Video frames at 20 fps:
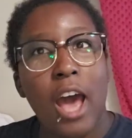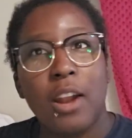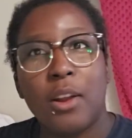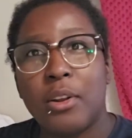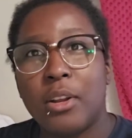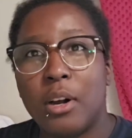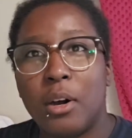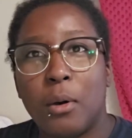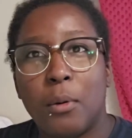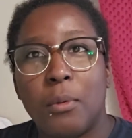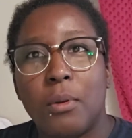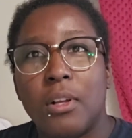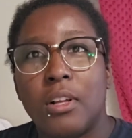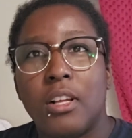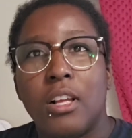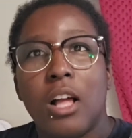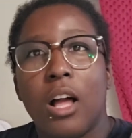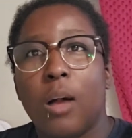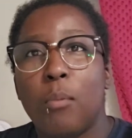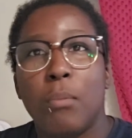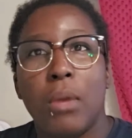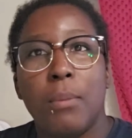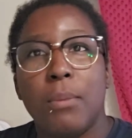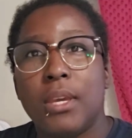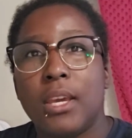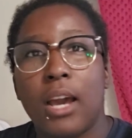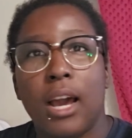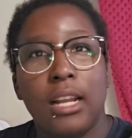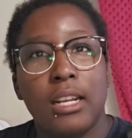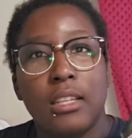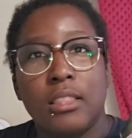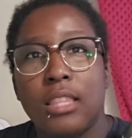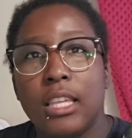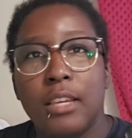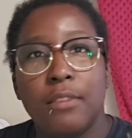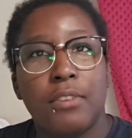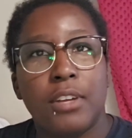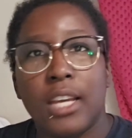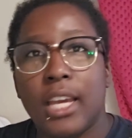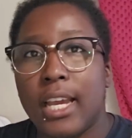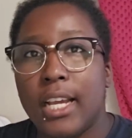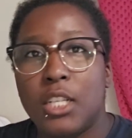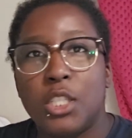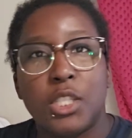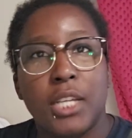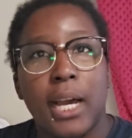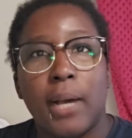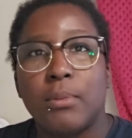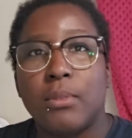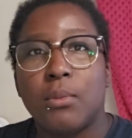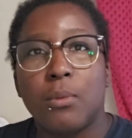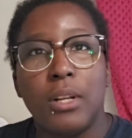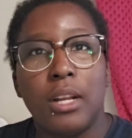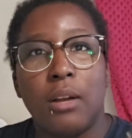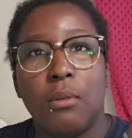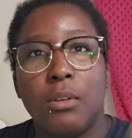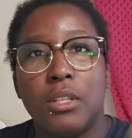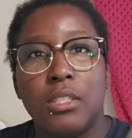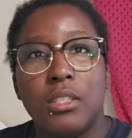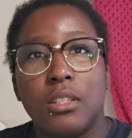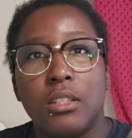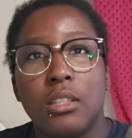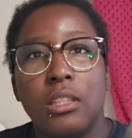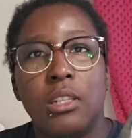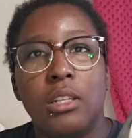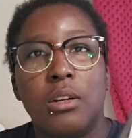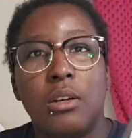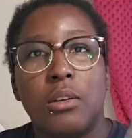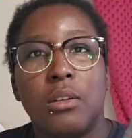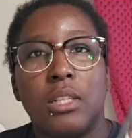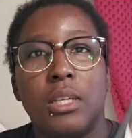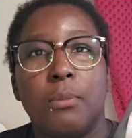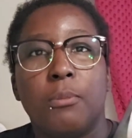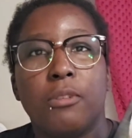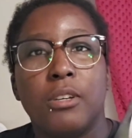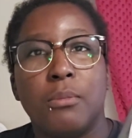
I don't know. Maybe I had to think for age gaps when I was literally